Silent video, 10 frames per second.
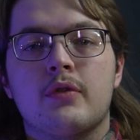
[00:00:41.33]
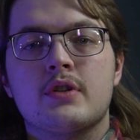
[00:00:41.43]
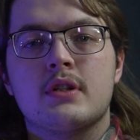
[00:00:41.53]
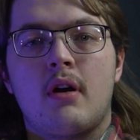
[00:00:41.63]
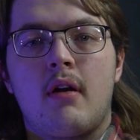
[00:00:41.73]

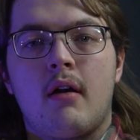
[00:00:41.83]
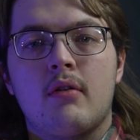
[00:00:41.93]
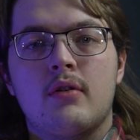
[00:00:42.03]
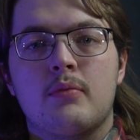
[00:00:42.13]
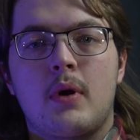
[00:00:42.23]
first start
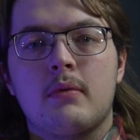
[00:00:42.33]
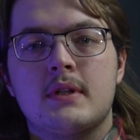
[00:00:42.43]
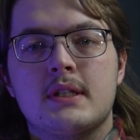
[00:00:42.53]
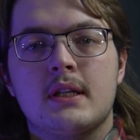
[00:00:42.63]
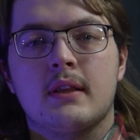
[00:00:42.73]
out, you probably
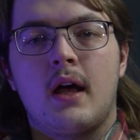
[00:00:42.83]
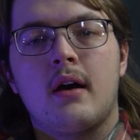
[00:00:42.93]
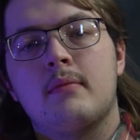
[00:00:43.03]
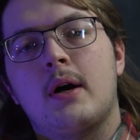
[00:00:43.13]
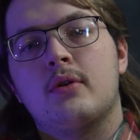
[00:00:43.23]
see a
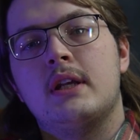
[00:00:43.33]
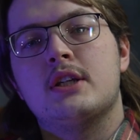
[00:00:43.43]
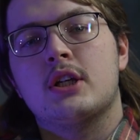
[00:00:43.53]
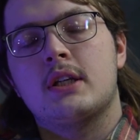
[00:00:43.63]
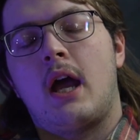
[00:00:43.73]
lot about
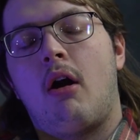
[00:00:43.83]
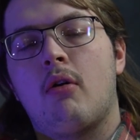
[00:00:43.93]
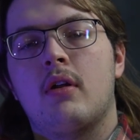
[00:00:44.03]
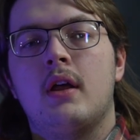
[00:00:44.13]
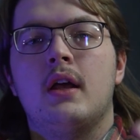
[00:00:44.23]
niching
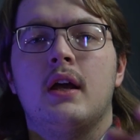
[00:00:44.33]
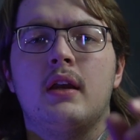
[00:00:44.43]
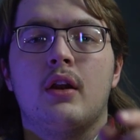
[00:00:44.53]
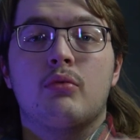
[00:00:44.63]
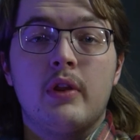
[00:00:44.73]
down and
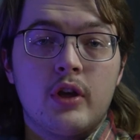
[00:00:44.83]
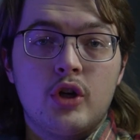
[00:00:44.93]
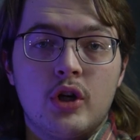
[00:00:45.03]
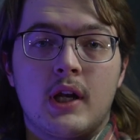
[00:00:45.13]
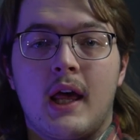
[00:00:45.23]
getting really
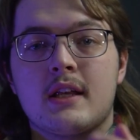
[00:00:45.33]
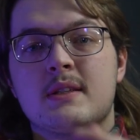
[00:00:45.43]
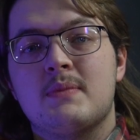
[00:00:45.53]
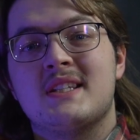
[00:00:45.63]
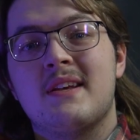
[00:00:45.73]
good at a
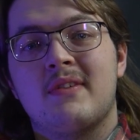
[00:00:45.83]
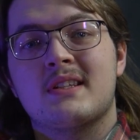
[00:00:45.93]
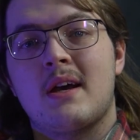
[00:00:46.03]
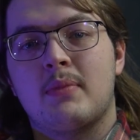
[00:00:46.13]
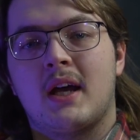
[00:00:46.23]
specific
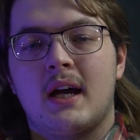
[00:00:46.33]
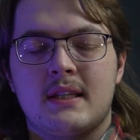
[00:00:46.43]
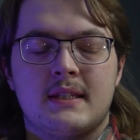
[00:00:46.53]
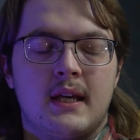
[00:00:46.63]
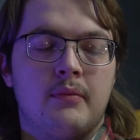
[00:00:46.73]
type of
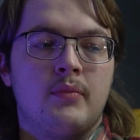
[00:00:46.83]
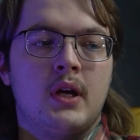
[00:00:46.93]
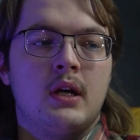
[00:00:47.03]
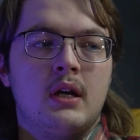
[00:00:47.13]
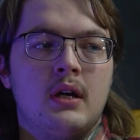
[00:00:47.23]
content.
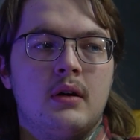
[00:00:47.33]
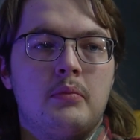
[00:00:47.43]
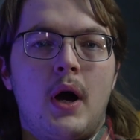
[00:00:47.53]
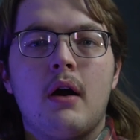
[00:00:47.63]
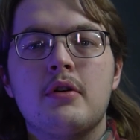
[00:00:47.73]

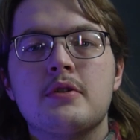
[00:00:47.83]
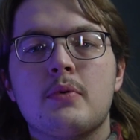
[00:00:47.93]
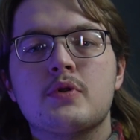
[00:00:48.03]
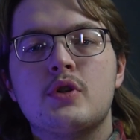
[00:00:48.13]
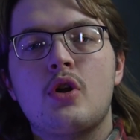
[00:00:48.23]
But how are you
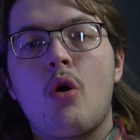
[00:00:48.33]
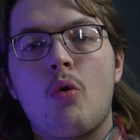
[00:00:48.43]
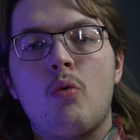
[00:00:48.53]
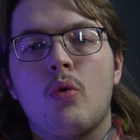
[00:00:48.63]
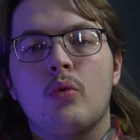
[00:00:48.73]
supposed to
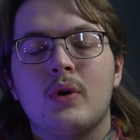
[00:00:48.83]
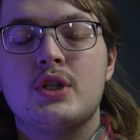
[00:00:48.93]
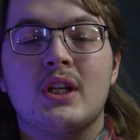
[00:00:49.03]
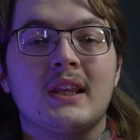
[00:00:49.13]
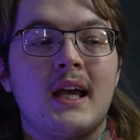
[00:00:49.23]
know
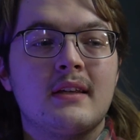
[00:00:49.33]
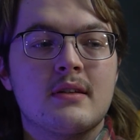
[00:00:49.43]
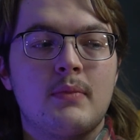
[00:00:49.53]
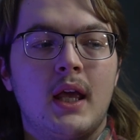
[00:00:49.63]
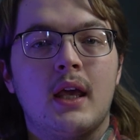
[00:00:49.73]
what you like
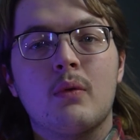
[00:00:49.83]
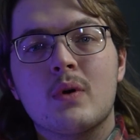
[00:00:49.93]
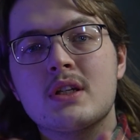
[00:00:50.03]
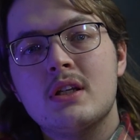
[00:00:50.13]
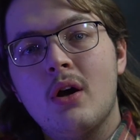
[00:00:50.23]
to make and
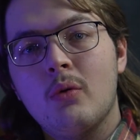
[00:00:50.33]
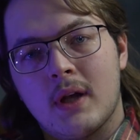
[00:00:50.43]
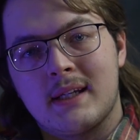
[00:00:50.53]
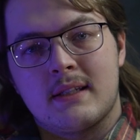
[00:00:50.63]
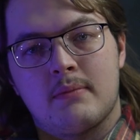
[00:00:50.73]
what you don't
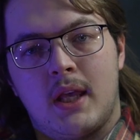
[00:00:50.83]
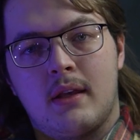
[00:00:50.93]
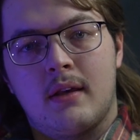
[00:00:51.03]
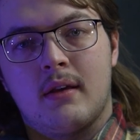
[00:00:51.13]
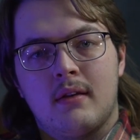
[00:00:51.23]
like to
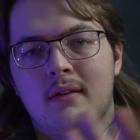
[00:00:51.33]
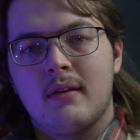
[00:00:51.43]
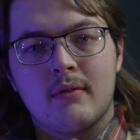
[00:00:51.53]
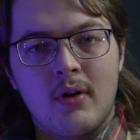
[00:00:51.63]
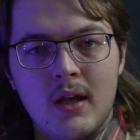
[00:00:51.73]
make,
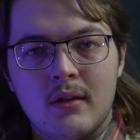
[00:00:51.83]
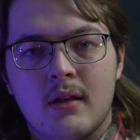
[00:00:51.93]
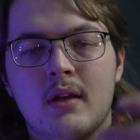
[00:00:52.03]
right?